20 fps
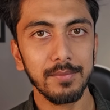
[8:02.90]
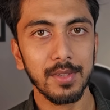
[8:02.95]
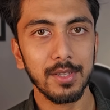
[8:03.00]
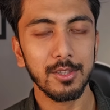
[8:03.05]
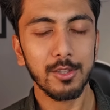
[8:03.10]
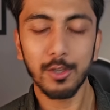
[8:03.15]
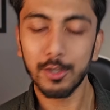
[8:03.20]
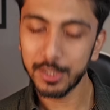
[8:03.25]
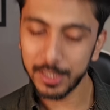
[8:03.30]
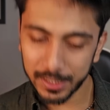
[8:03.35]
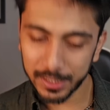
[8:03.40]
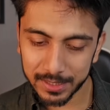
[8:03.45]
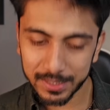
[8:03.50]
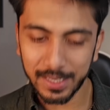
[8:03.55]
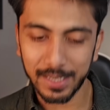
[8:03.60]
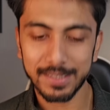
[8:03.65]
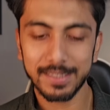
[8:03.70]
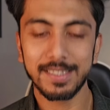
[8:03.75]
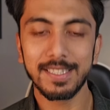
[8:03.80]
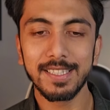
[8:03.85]
So just
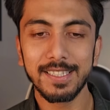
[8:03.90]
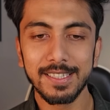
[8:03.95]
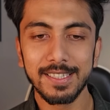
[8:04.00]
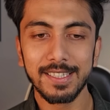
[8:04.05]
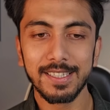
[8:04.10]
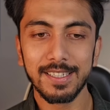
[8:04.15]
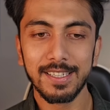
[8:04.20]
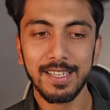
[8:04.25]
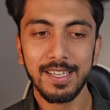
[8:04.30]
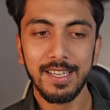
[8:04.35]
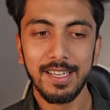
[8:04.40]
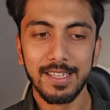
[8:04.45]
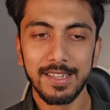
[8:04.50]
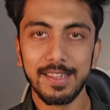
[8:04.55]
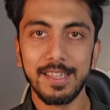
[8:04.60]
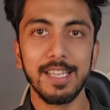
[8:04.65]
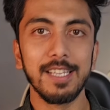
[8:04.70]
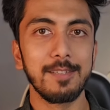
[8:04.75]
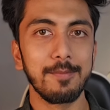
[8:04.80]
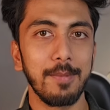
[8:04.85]
consider
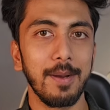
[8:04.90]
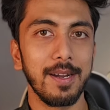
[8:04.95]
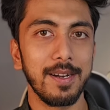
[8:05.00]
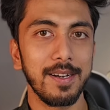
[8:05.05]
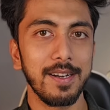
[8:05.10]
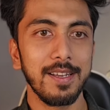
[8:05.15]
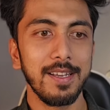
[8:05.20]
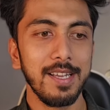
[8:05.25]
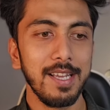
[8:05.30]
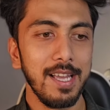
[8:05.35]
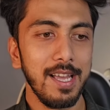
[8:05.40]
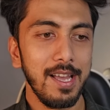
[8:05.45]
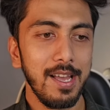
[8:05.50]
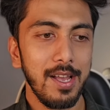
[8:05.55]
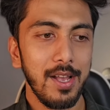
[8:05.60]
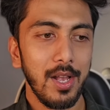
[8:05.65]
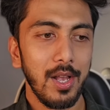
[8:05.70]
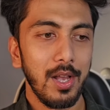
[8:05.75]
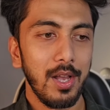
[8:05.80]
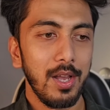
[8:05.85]
this part.
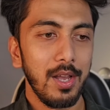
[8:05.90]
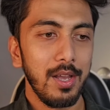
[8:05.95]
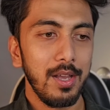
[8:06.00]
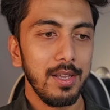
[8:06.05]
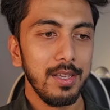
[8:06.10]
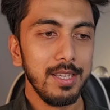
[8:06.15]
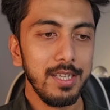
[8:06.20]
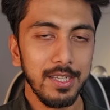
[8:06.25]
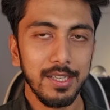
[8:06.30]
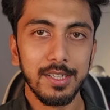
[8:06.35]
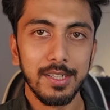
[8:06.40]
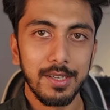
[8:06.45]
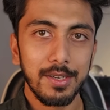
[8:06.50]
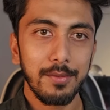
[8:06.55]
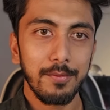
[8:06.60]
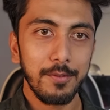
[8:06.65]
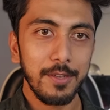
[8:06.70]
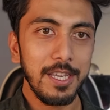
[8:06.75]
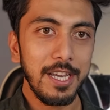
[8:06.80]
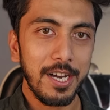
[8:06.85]
Here
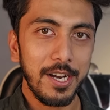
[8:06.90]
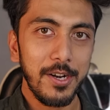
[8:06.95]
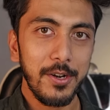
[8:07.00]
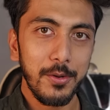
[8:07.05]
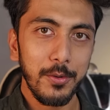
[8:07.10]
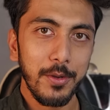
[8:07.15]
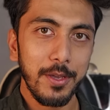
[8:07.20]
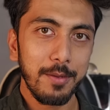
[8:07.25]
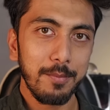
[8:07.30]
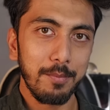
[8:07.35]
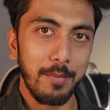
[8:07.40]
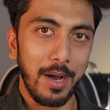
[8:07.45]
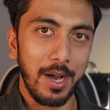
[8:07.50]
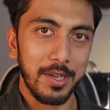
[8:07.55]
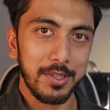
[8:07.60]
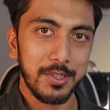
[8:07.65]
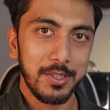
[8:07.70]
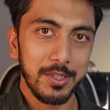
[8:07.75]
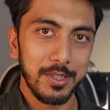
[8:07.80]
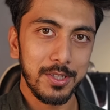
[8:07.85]
we are doing
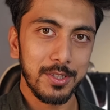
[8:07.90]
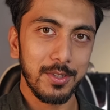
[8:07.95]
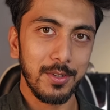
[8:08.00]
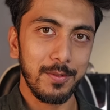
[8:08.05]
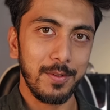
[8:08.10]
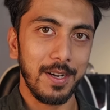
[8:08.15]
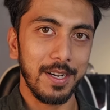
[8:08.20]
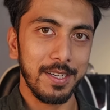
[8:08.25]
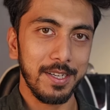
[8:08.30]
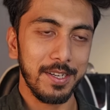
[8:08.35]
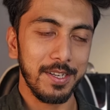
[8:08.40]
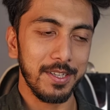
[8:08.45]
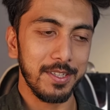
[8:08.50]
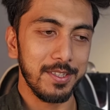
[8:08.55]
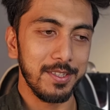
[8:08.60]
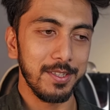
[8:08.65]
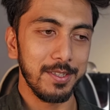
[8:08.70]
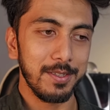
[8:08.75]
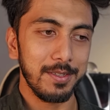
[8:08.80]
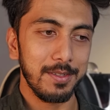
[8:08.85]
masters of
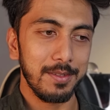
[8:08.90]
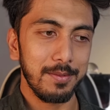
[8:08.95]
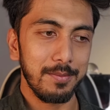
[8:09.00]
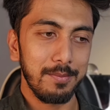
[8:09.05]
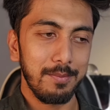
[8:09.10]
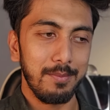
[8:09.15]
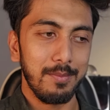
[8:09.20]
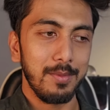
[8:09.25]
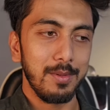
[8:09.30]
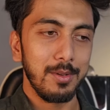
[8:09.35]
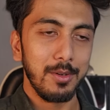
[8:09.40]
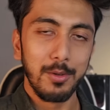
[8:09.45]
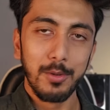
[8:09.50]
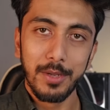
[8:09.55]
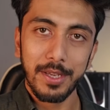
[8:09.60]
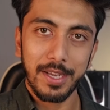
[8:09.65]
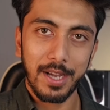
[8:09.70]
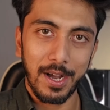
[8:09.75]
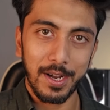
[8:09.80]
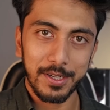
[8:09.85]
architecture,
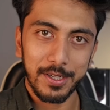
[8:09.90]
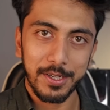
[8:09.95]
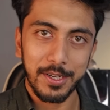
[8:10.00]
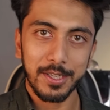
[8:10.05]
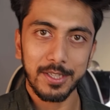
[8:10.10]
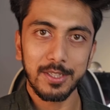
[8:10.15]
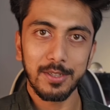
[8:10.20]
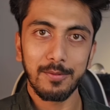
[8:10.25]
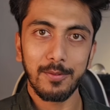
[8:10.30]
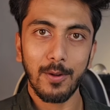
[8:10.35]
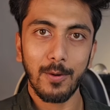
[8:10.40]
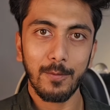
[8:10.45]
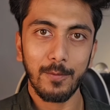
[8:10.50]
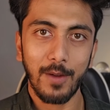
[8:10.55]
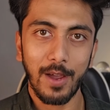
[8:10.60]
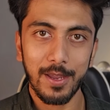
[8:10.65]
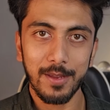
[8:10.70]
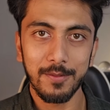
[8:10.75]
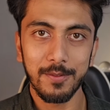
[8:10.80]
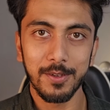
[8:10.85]
doing architecture for
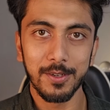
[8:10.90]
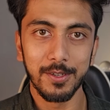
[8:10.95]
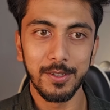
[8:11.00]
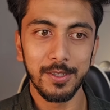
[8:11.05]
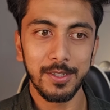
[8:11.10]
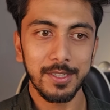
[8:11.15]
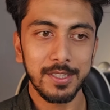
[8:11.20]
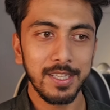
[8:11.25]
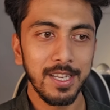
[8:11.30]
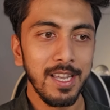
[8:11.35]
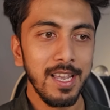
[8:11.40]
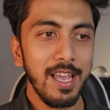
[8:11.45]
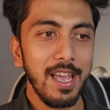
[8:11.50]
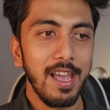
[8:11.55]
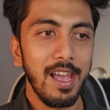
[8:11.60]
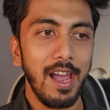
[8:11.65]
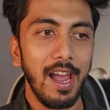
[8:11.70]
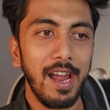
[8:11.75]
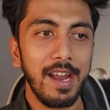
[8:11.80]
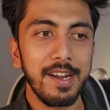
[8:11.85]
5 years,
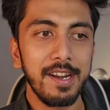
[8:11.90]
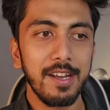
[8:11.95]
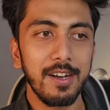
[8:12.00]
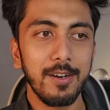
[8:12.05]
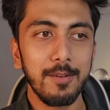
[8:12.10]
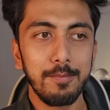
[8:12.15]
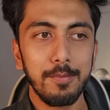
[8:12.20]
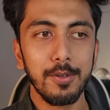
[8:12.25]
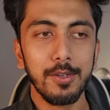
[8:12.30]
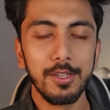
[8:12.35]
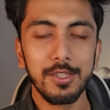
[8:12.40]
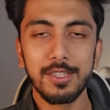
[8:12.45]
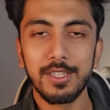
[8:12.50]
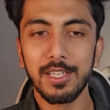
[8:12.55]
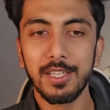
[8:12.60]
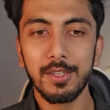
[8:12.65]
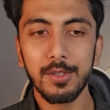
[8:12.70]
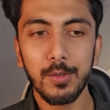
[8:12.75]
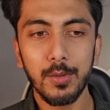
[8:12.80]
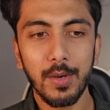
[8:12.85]
and a
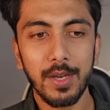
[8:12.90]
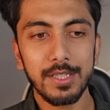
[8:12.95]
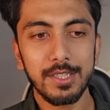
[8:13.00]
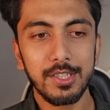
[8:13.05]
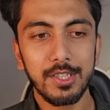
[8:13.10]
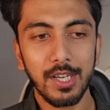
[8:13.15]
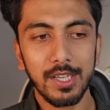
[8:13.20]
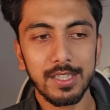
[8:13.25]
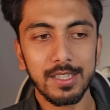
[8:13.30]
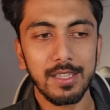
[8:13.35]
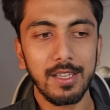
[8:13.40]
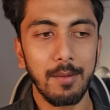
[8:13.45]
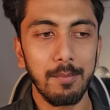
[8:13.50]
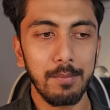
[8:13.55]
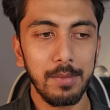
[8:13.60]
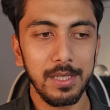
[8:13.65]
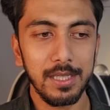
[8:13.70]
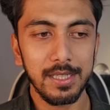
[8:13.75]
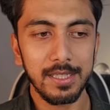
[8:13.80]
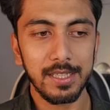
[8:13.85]
person who has just
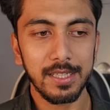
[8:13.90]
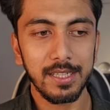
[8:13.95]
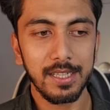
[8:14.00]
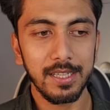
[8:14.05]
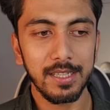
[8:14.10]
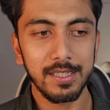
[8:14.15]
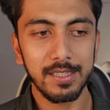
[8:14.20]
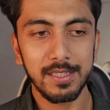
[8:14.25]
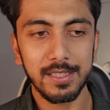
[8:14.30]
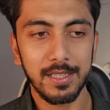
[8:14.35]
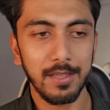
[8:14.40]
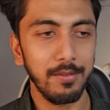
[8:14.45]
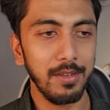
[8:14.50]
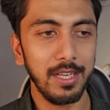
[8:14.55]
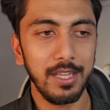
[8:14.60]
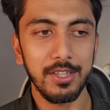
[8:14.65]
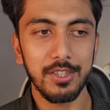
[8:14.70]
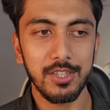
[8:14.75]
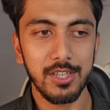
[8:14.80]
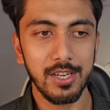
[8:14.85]
completed his civil
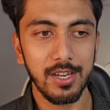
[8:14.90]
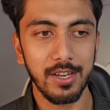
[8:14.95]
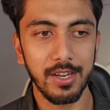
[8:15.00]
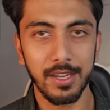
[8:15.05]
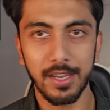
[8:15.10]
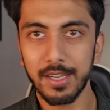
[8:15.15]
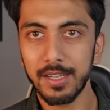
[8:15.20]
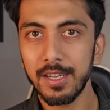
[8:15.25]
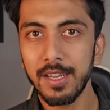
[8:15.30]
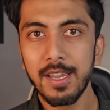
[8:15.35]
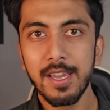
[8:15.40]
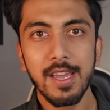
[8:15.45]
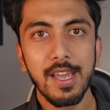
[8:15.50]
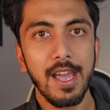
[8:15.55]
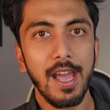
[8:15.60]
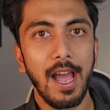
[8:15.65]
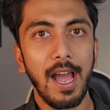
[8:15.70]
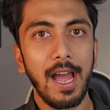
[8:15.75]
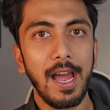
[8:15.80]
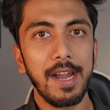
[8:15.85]
engineering
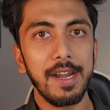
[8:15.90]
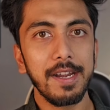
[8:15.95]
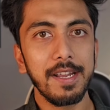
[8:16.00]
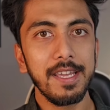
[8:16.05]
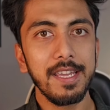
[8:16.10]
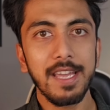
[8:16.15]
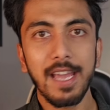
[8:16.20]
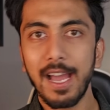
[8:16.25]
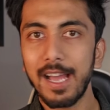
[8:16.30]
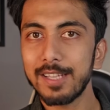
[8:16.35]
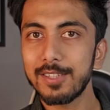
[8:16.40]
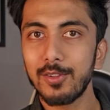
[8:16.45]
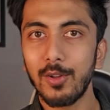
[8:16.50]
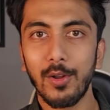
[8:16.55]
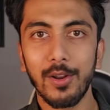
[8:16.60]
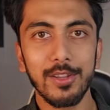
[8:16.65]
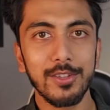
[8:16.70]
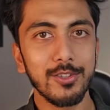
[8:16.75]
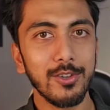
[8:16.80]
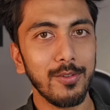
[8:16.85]
and he has
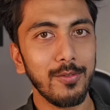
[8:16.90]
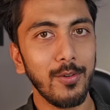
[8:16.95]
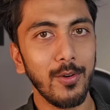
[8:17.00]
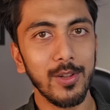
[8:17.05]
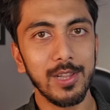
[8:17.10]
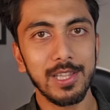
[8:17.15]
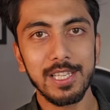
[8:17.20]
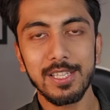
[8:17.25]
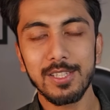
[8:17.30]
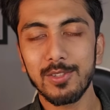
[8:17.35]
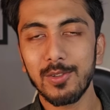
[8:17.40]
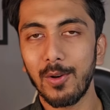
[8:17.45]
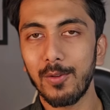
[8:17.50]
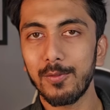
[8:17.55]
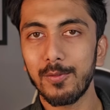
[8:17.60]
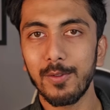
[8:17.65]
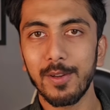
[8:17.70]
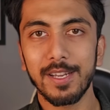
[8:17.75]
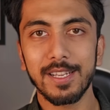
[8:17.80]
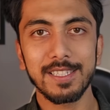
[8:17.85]
knowledge of all these
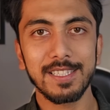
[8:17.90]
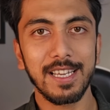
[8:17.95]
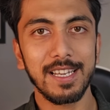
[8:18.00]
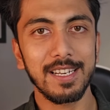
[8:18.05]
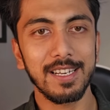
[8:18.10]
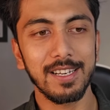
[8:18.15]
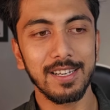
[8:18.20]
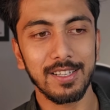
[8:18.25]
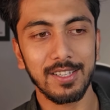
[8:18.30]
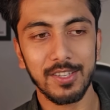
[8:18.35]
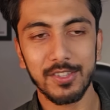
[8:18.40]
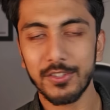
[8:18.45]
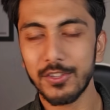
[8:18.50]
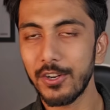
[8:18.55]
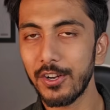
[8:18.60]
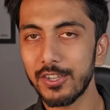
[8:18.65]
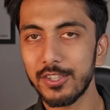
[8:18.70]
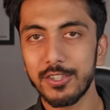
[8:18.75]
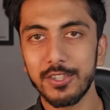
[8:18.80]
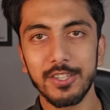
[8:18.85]
softwares and
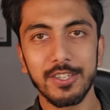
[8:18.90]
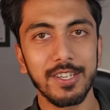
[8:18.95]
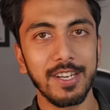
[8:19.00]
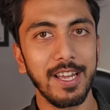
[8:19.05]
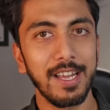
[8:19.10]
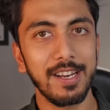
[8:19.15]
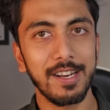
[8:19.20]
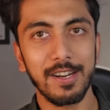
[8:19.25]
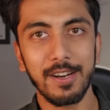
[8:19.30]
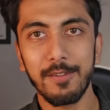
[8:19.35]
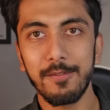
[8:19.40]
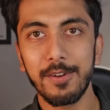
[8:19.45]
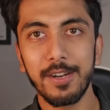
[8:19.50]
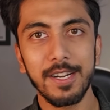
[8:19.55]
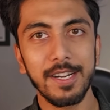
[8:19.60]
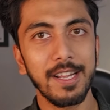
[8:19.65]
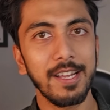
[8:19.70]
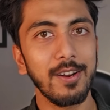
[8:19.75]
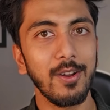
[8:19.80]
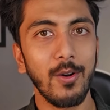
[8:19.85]
construction and
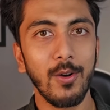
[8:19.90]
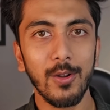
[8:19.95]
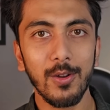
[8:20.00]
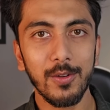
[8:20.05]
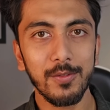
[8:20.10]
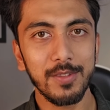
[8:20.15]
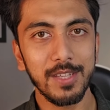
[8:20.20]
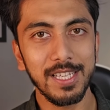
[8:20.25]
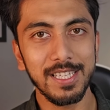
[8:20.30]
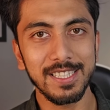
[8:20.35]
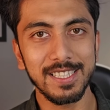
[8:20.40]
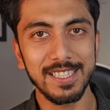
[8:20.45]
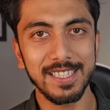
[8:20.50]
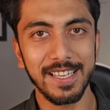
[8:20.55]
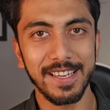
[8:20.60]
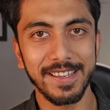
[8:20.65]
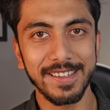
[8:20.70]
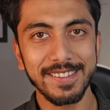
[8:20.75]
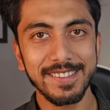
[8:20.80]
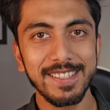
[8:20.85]
Revit and all of these
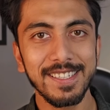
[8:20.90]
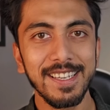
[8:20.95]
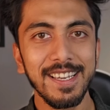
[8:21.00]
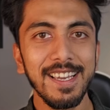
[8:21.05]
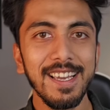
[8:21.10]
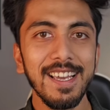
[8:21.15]
things,